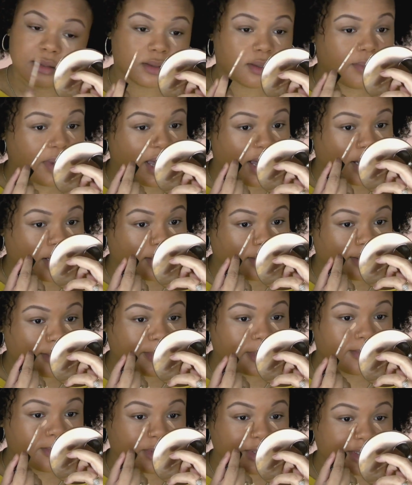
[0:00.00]
I'm gonna add a little
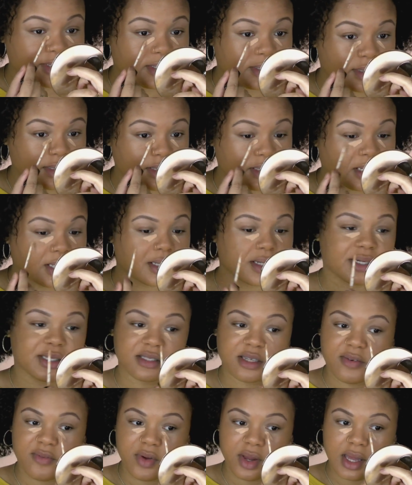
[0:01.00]
bit more concealer
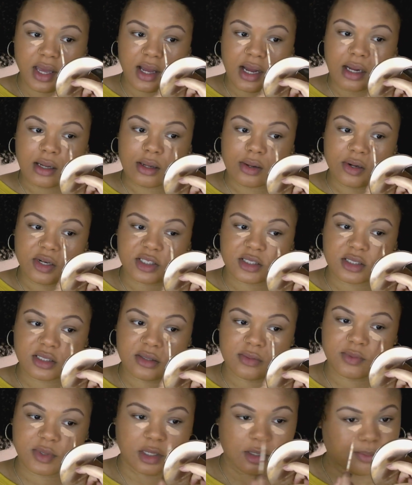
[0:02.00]
because I feel like I lost it
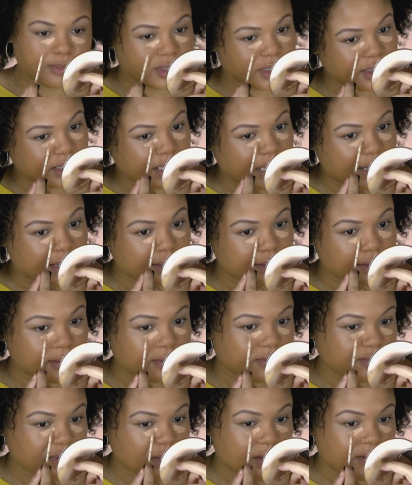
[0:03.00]
when I put that
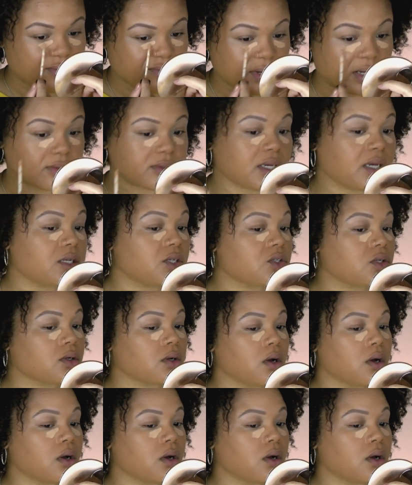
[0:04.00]
foundation